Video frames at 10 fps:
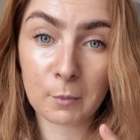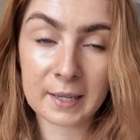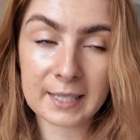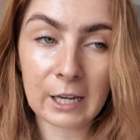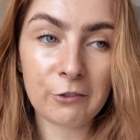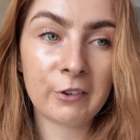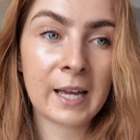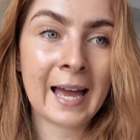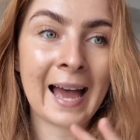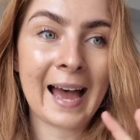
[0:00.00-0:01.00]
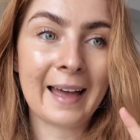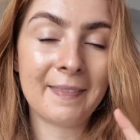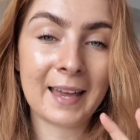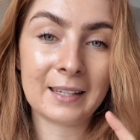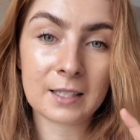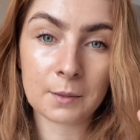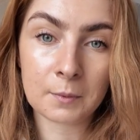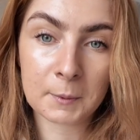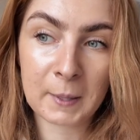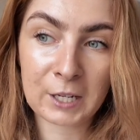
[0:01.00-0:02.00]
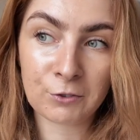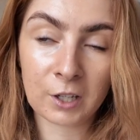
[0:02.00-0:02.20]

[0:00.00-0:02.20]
for myself and then some speed